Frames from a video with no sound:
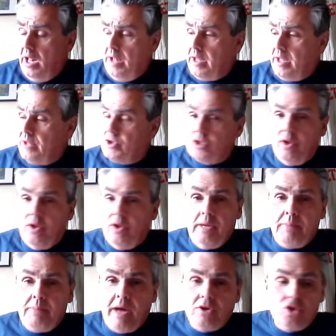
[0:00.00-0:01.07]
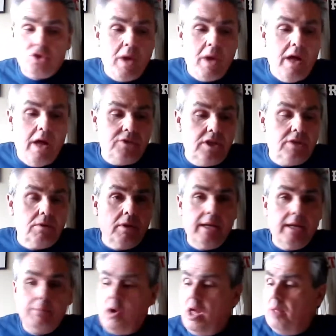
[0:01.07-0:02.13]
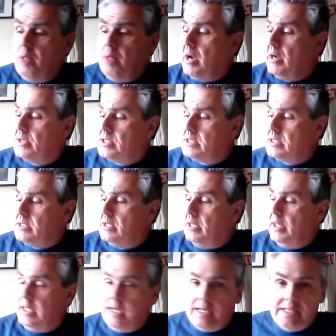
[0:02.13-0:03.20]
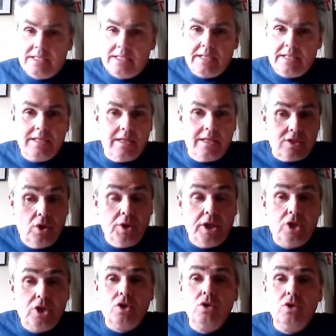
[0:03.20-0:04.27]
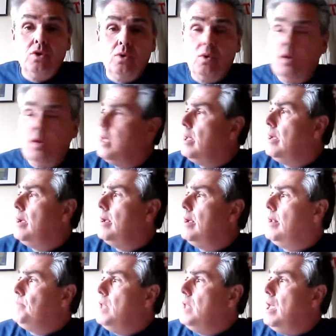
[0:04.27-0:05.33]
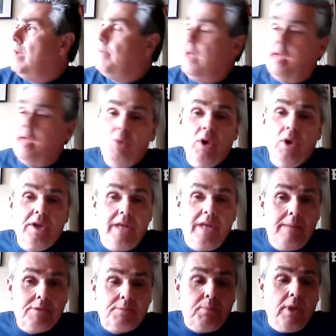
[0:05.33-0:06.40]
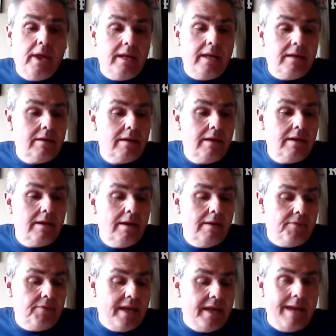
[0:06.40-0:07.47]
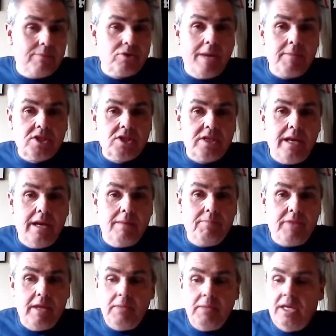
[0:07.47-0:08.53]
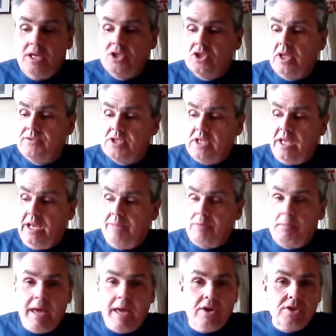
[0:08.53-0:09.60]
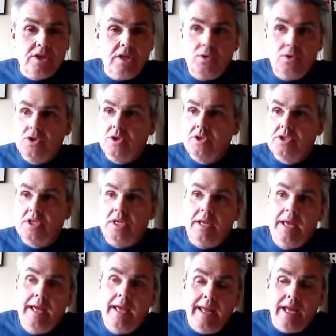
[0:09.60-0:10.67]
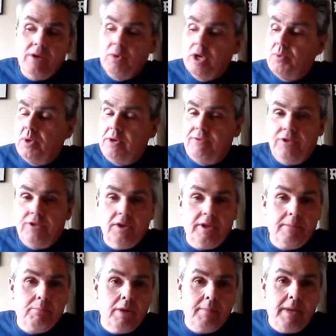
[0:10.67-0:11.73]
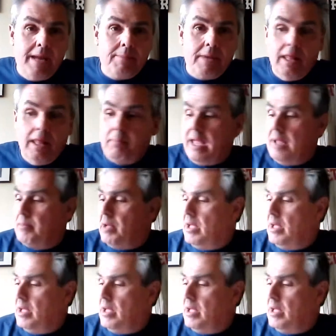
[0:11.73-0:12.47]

Now, there's only about 12 Negro League ballparks still in existence, and only 2 have had more games played than Hamtramck Stadium. That'd be Hinchliffe Stadium in Paterson, New Jersey, and Rickwood Field in Birmingham, Alabama.